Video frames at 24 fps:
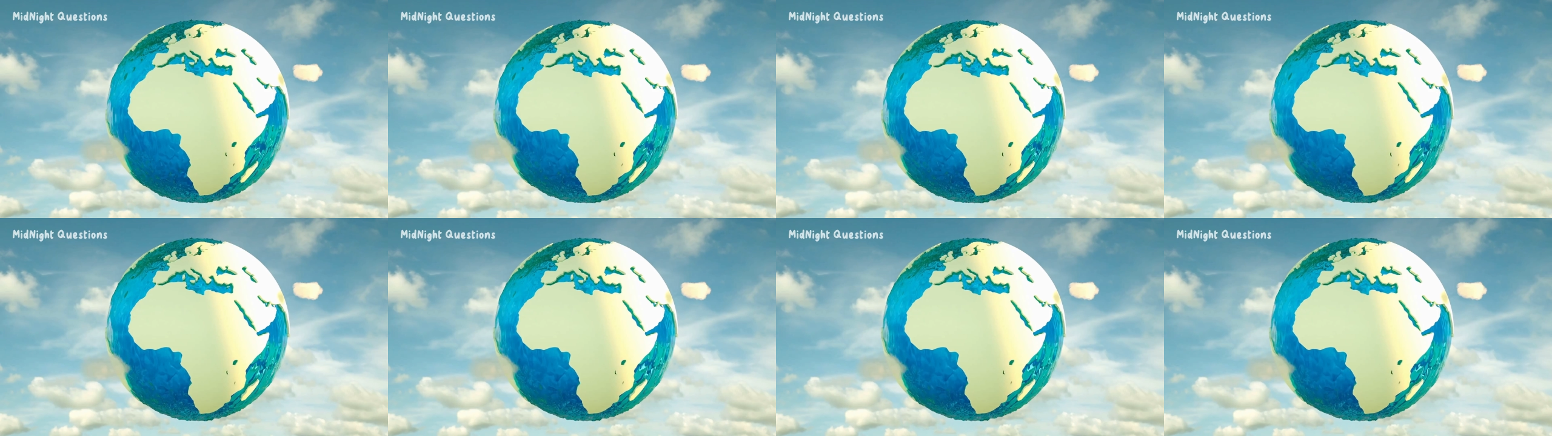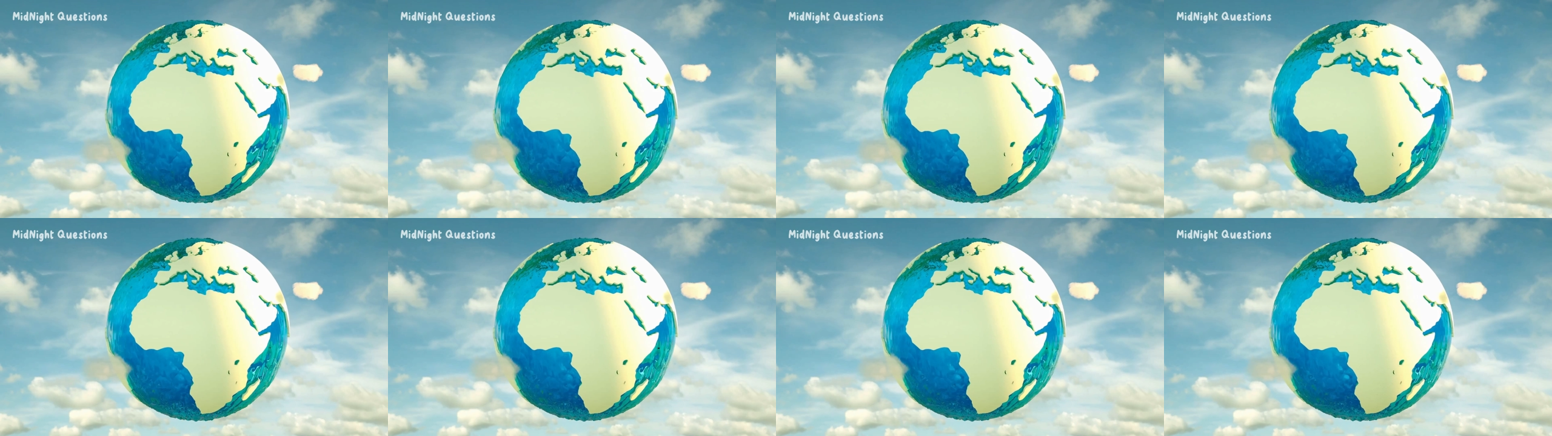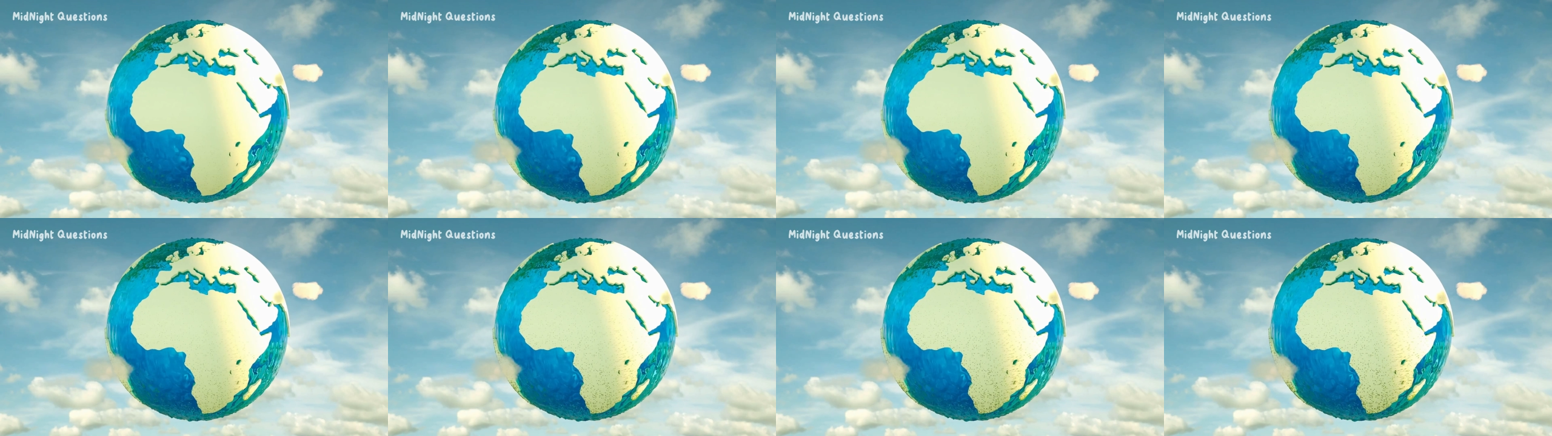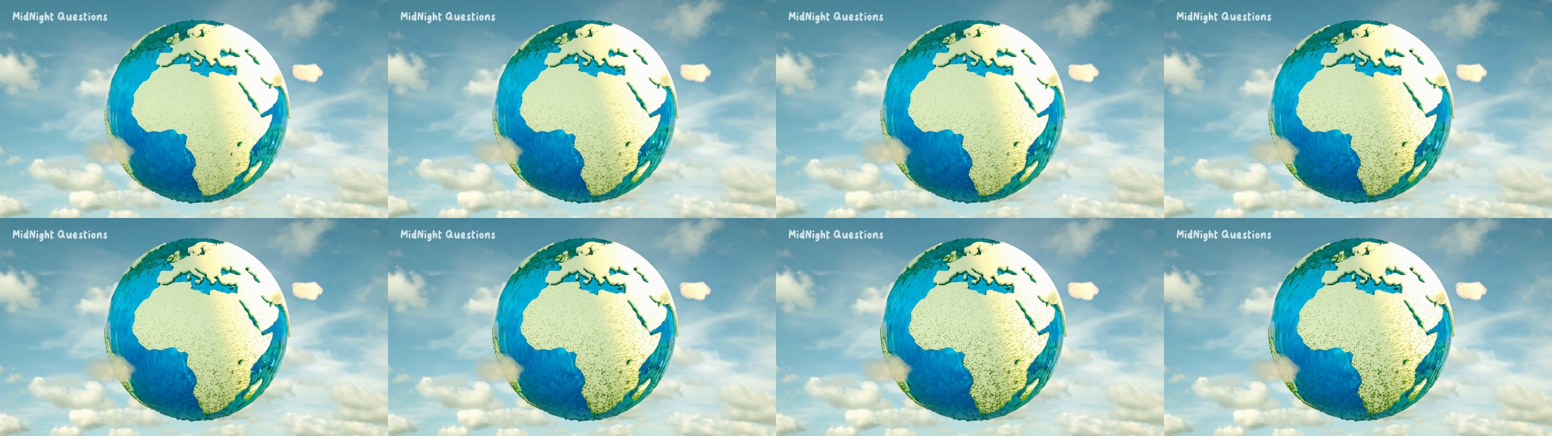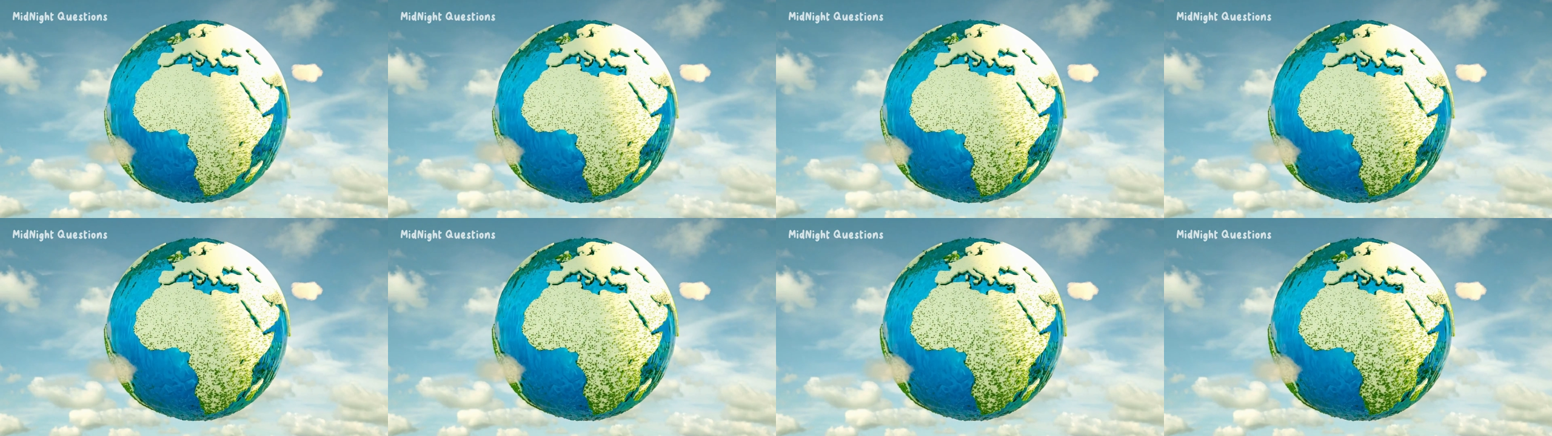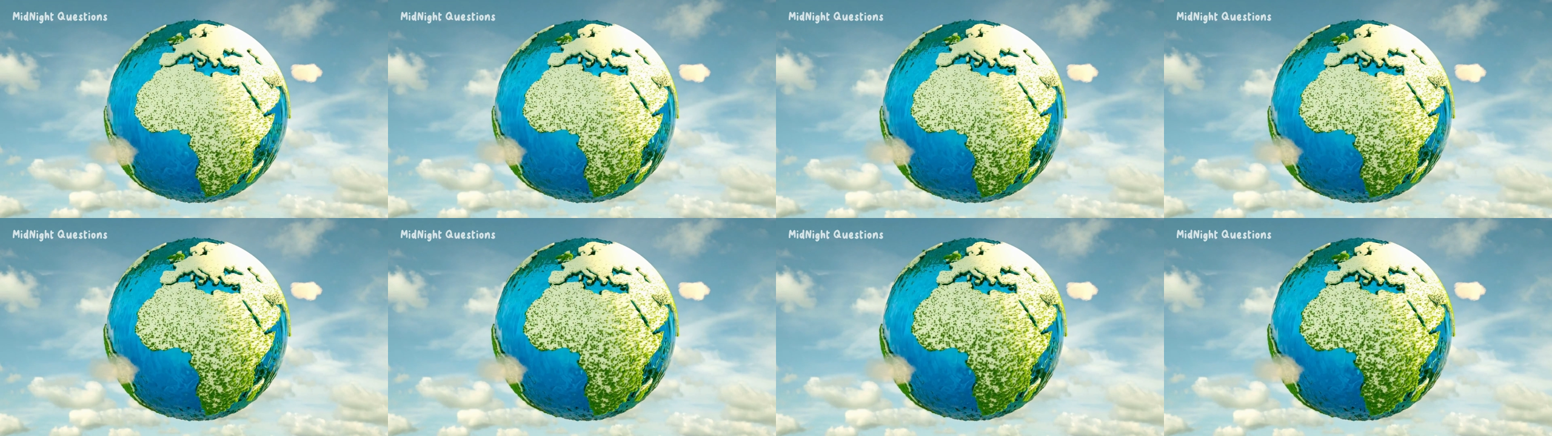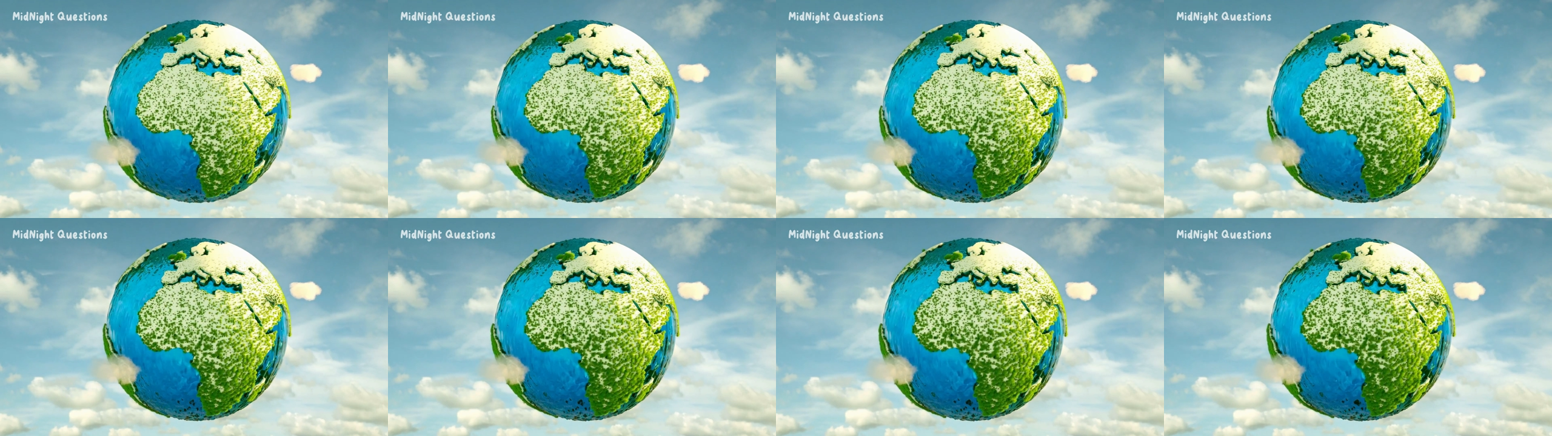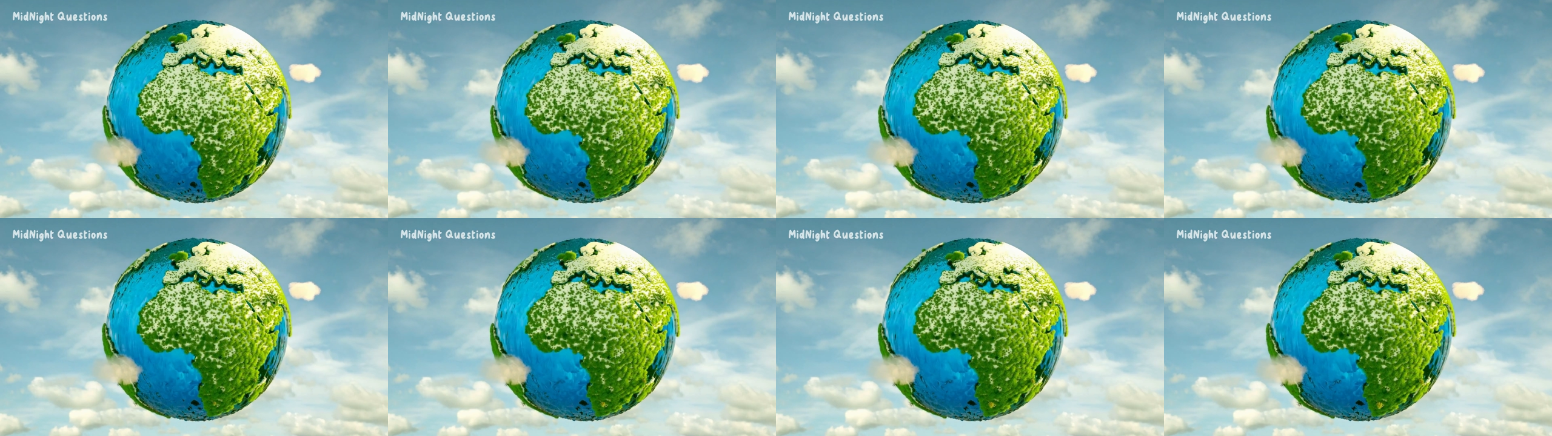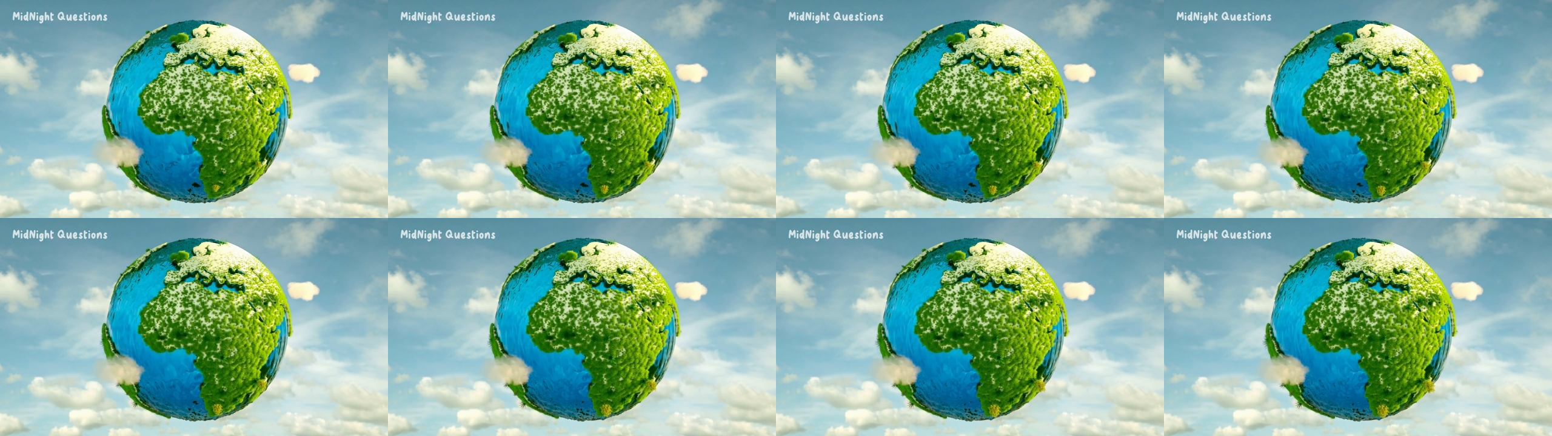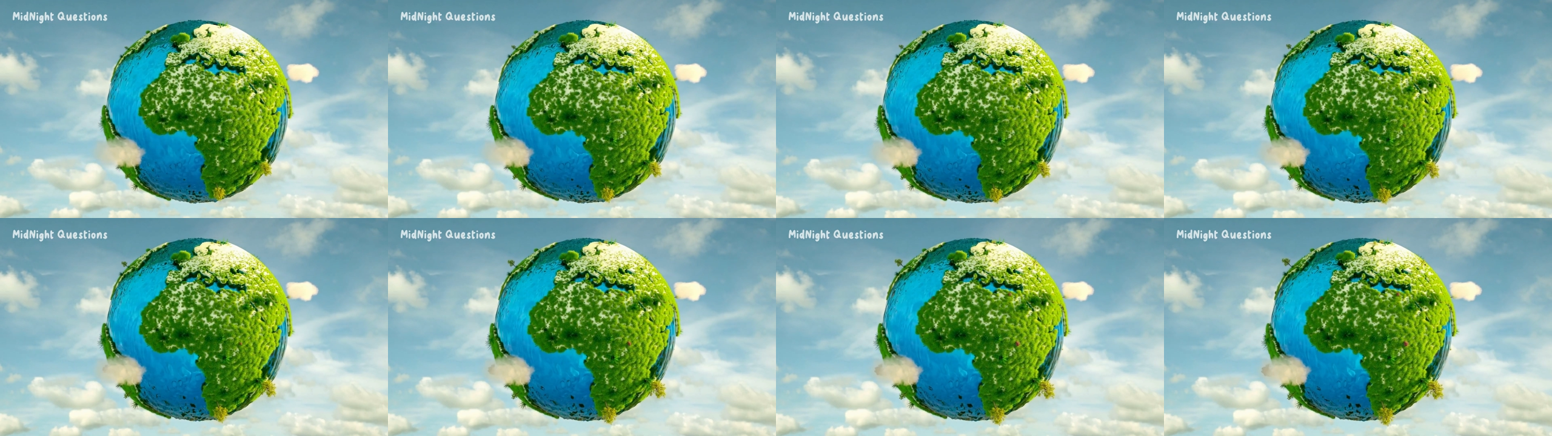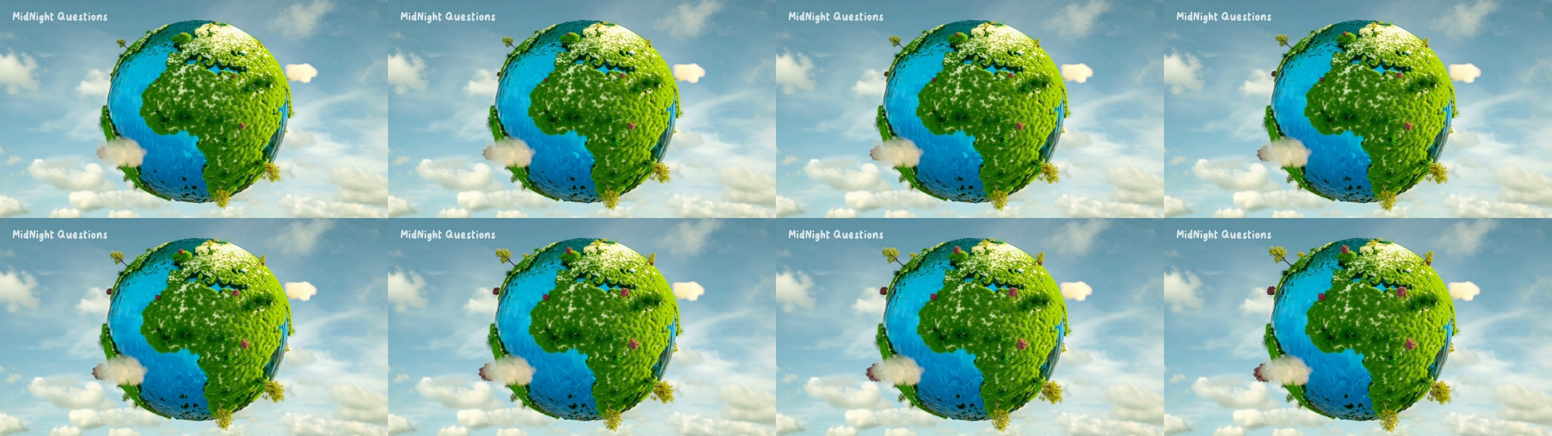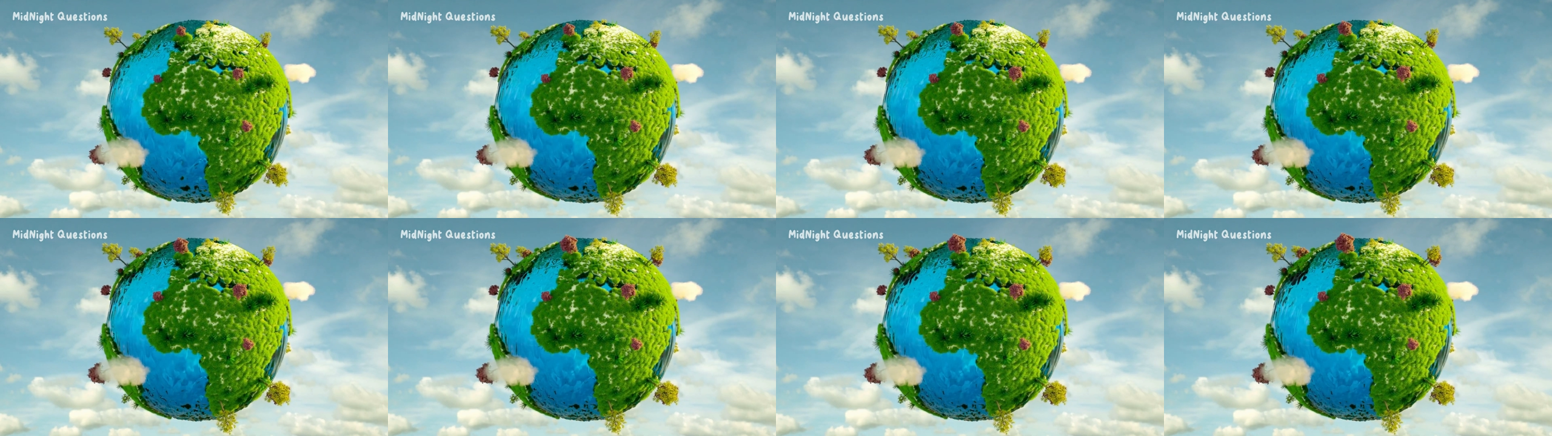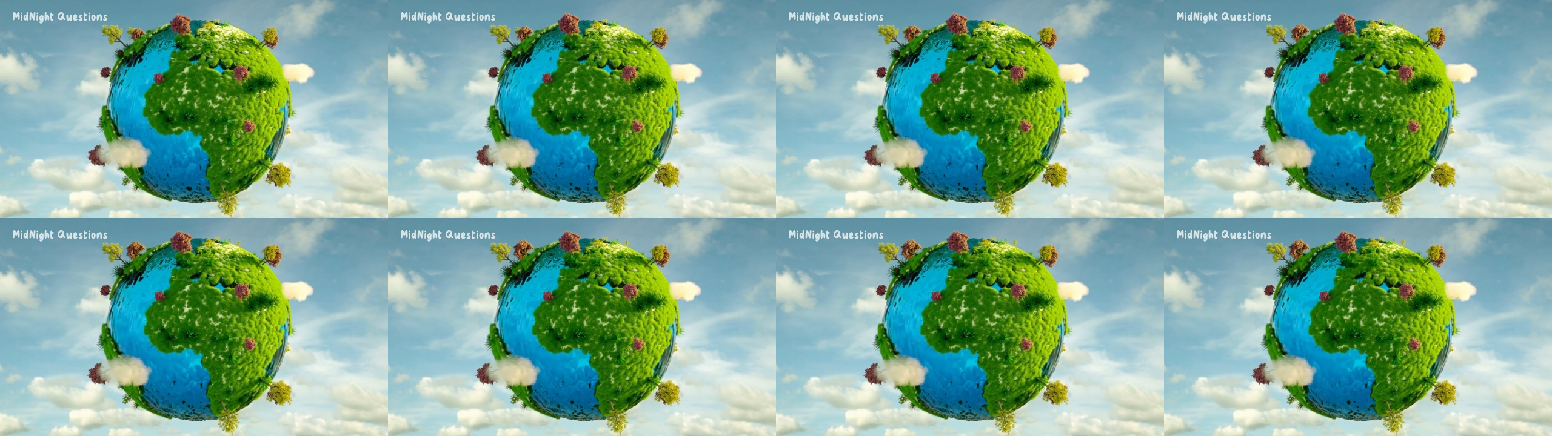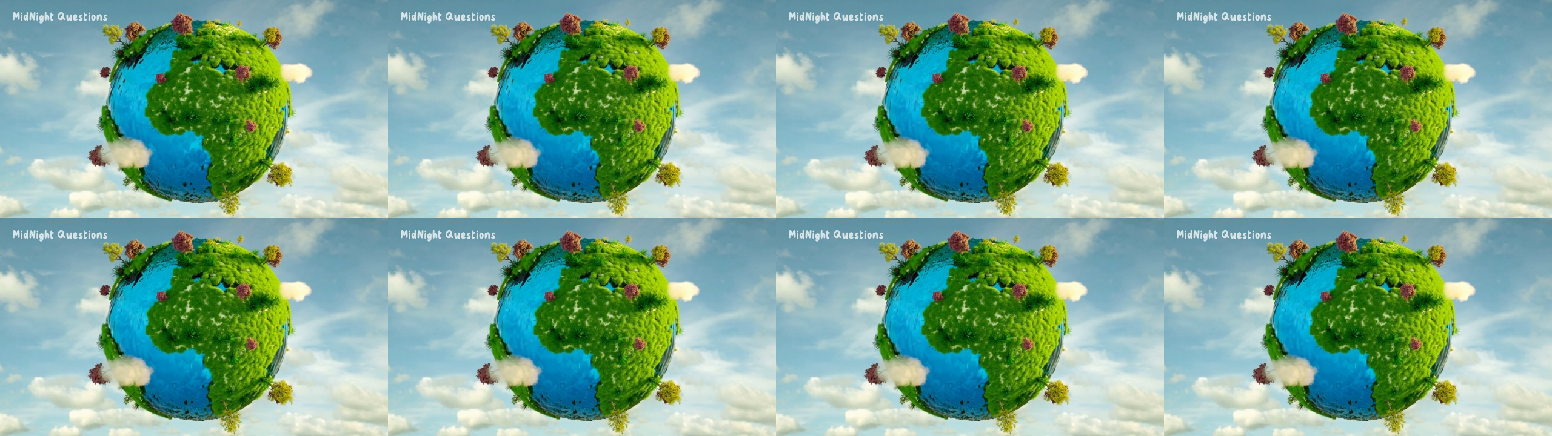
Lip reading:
(no speaker visible)